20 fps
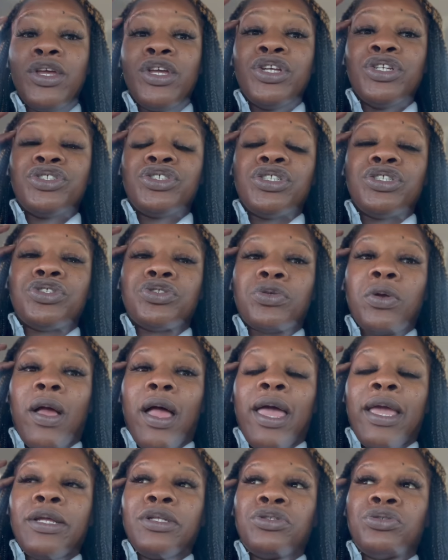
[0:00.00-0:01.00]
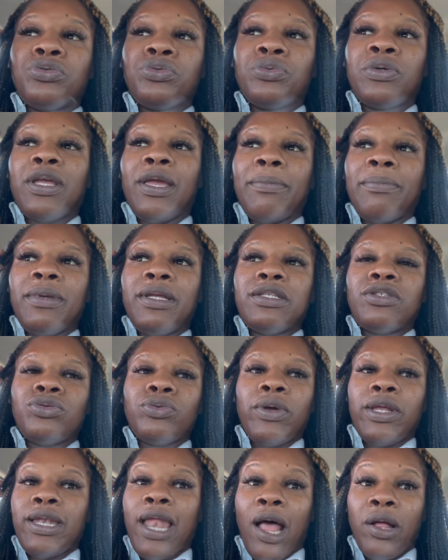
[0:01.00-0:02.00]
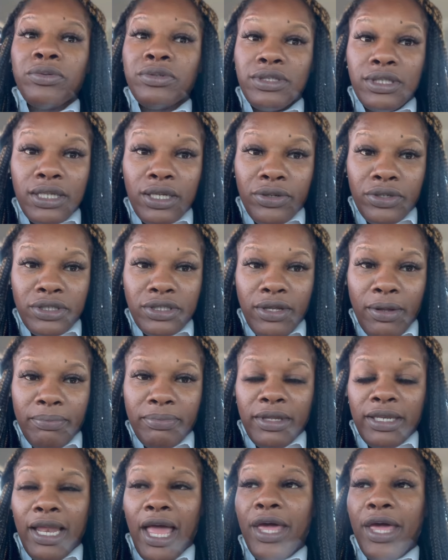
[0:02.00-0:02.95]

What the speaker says: she's trying to get me to announce it or something.